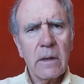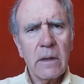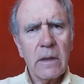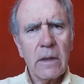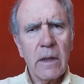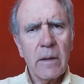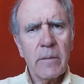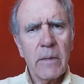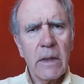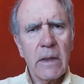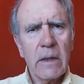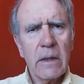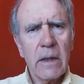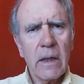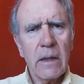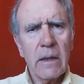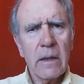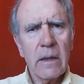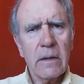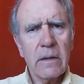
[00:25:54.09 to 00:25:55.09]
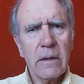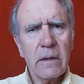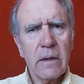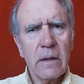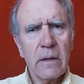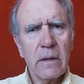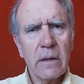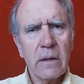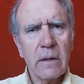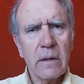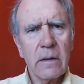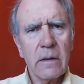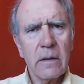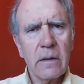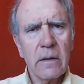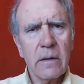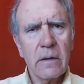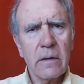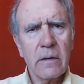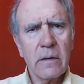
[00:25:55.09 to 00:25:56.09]
The camel has
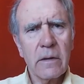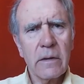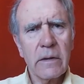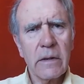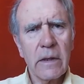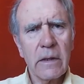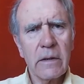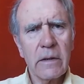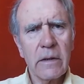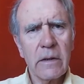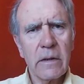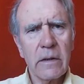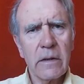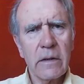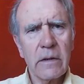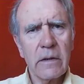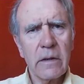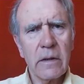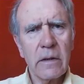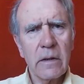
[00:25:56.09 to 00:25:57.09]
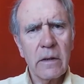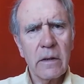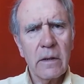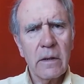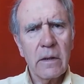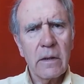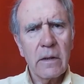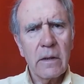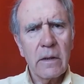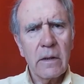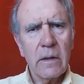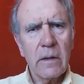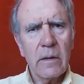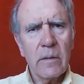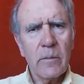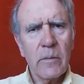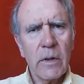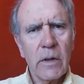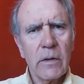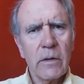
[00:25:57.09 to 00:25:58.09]
the senses,
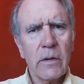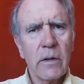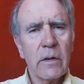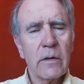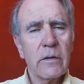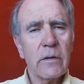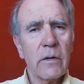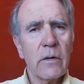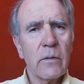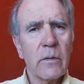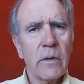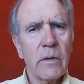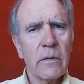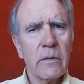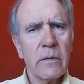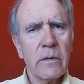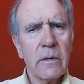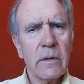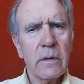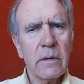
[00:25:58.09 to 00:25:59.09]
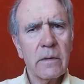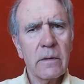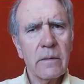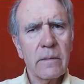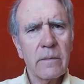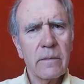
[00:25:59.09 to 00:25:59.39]
but not the rose.